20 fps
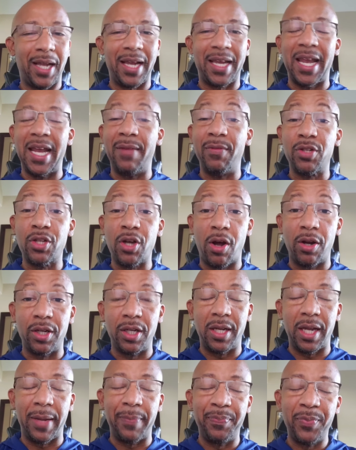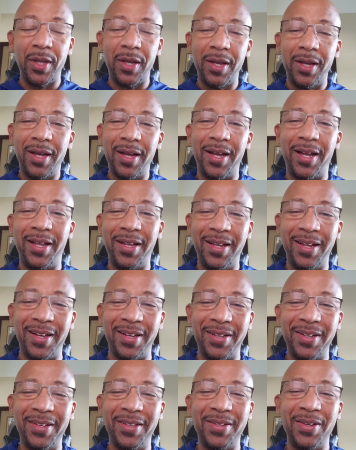can't even talk today,
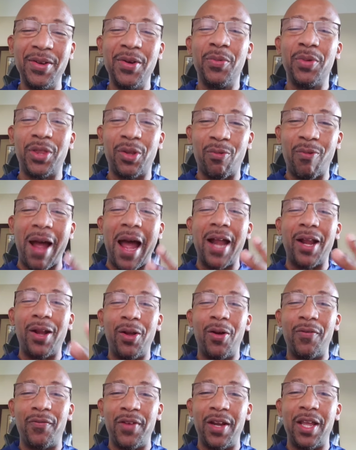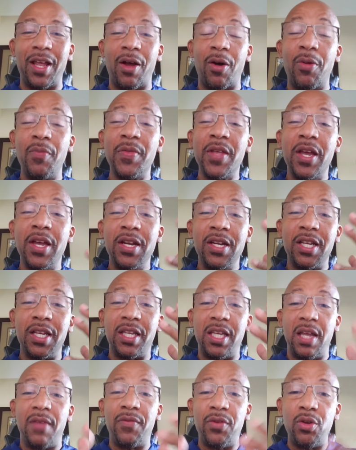with the ride along video to
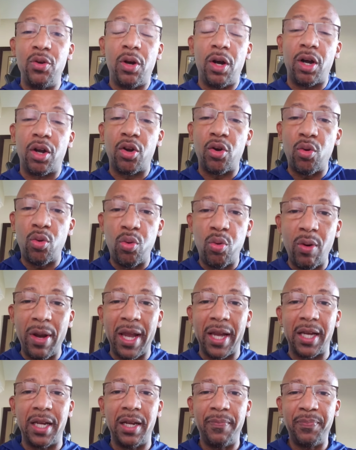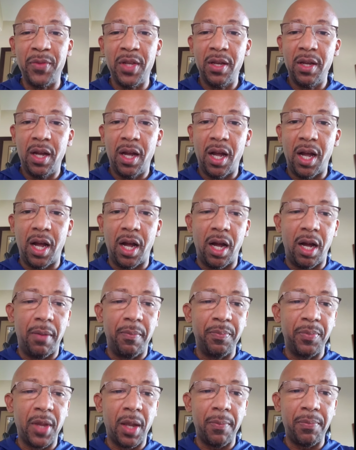give you a quick
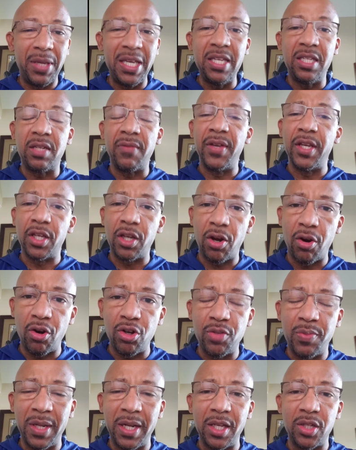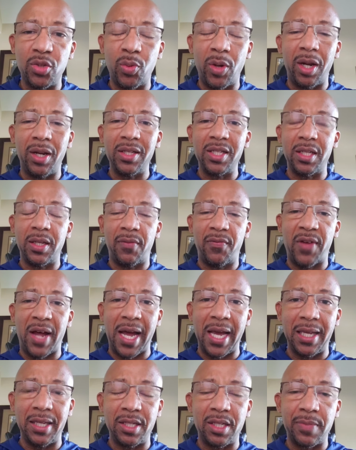piece of encouragement as well as
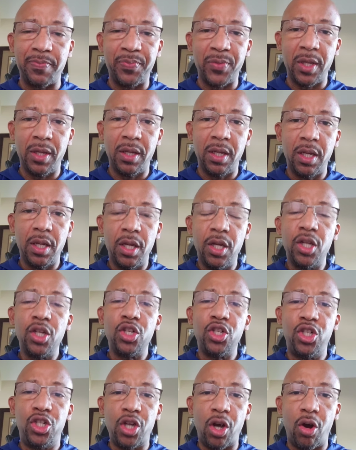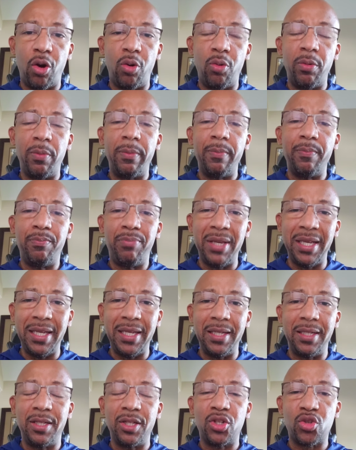advice. Don't
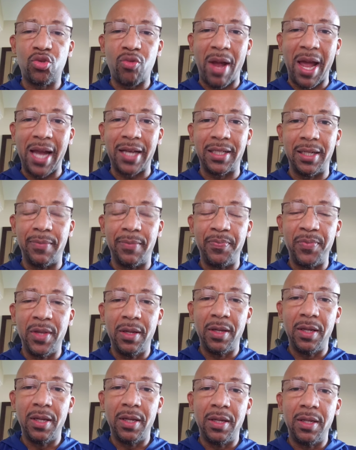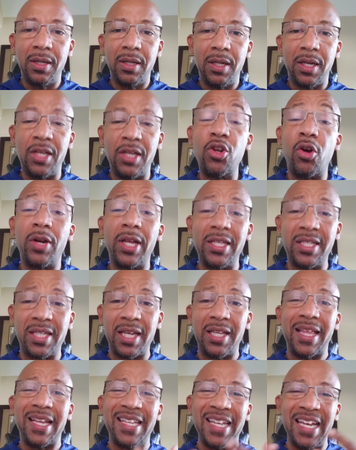be distracted. You know, they
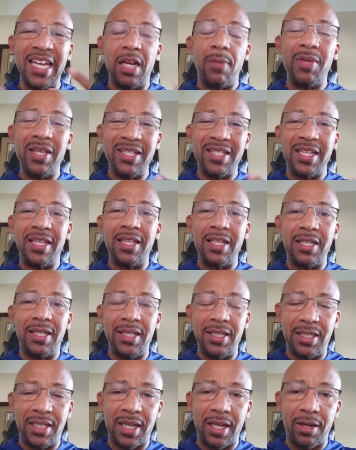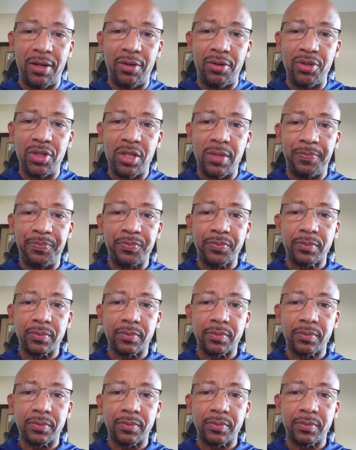say that the enemy is in the details.